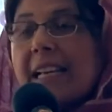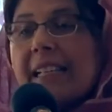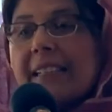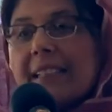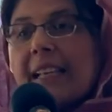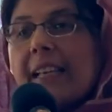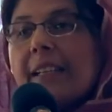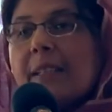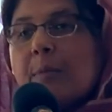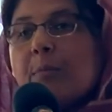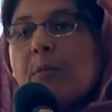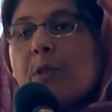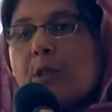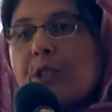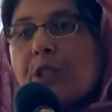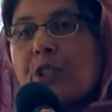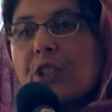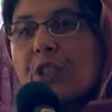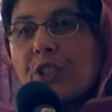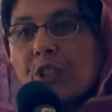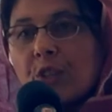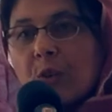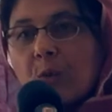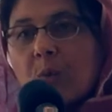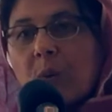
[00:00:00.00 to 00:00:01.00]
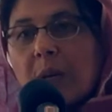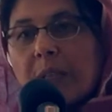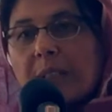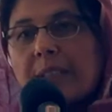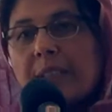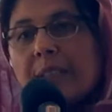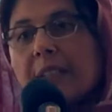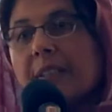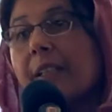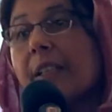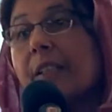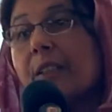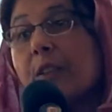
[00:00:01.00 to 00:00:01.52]
then emotions of
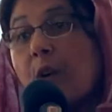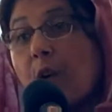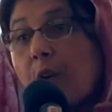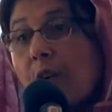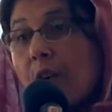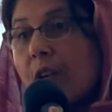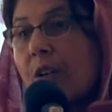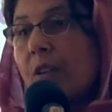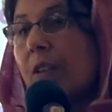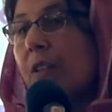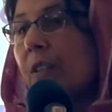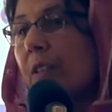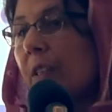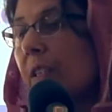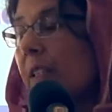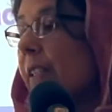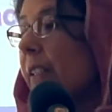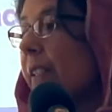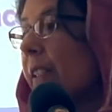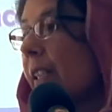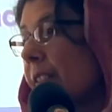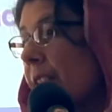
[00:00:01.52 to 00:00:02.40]
wonder and awe are